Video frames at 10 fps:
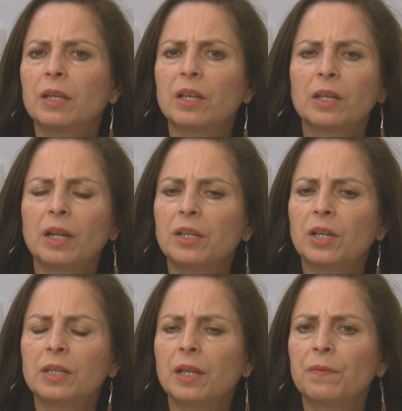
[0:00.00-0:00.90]
She said, I
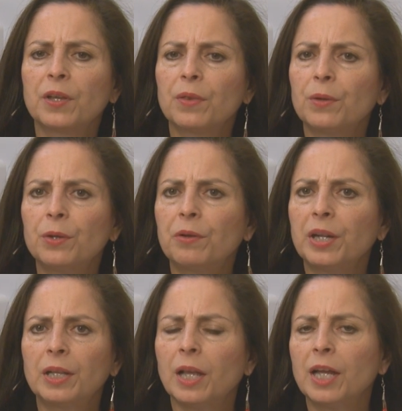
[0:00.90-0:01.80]
just left a third
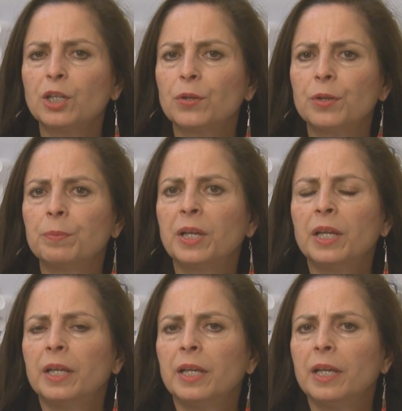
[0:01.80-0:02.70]
grade classroom
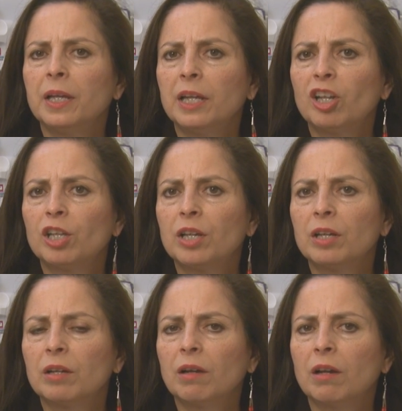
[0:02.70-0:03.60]

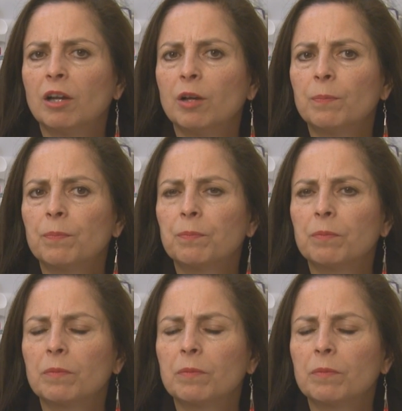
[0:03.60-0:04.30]
and um,